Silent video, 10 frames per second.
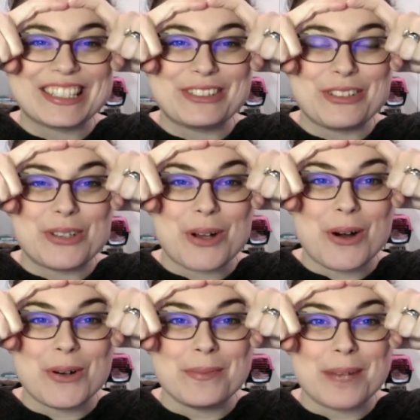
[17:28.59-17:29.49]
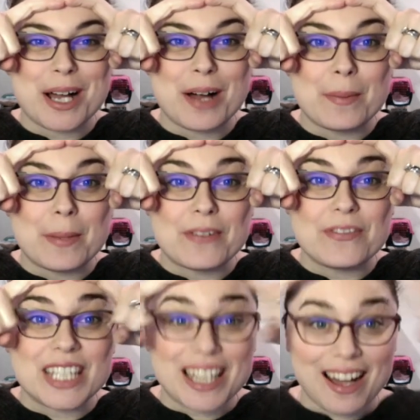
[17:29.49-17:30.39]
dome above
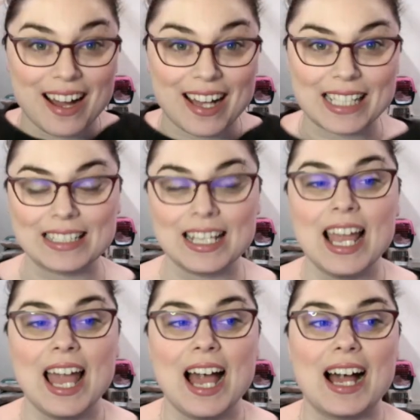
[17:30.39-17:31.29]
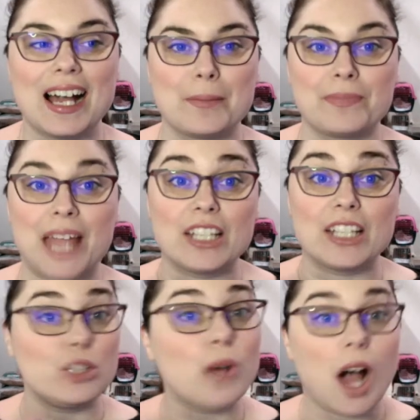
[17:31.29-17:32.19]
the eyes. And
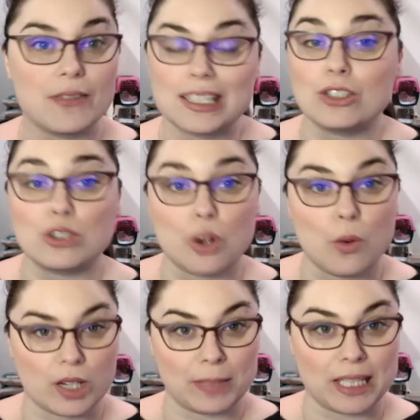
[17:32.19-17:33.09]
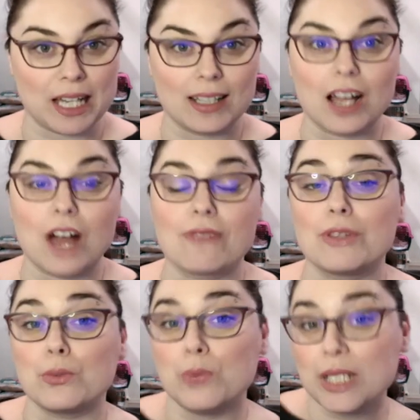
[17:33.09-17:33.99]
you obviously don't want to be cutting off the
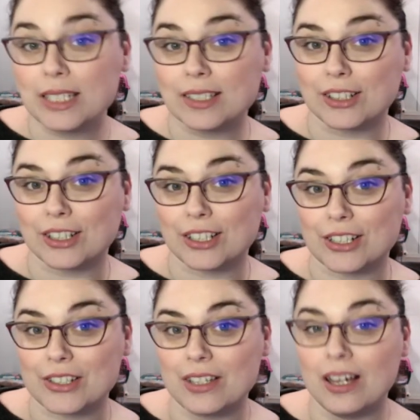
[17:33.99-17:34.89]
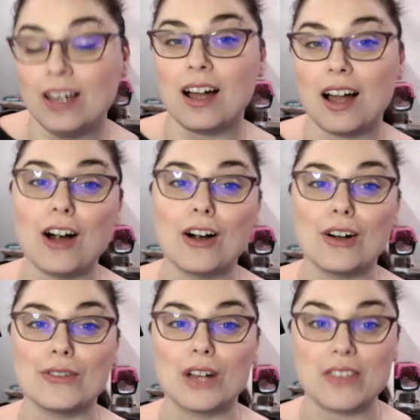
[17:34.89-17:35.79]
whiskers
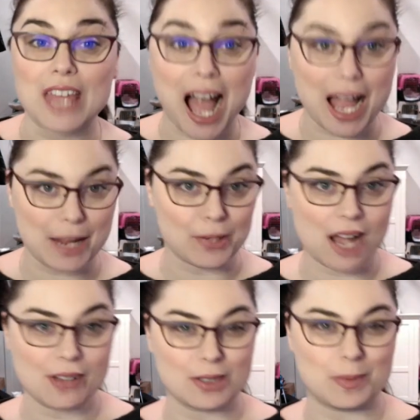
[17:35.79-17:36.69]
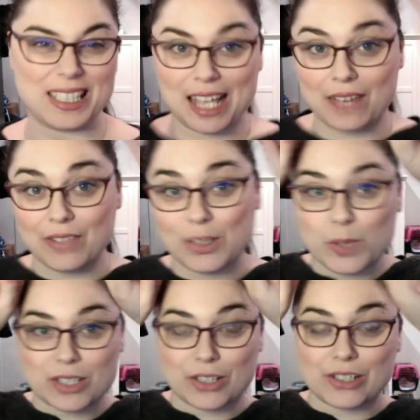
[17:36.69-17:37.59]
of the eyebrows because they have these
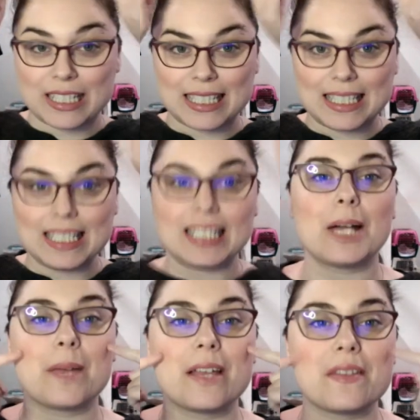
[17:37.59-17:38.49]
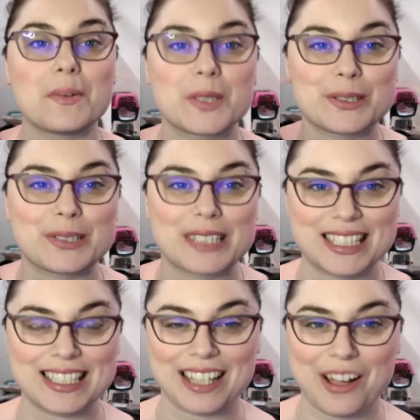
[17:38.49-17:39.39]
whiskers that stick up and then whiskers that
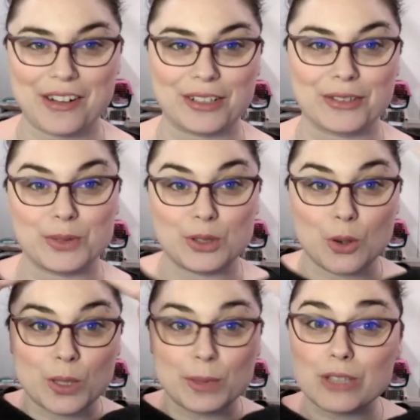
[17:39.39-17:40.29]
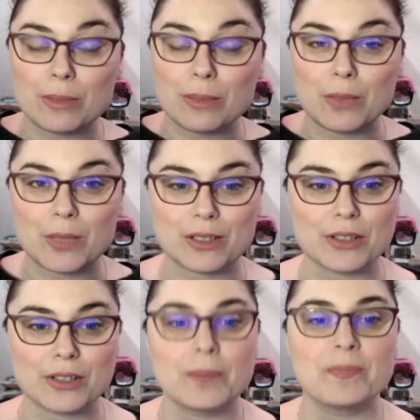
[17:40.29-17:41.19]
stick out here. So we don't want to be trimming whiskers.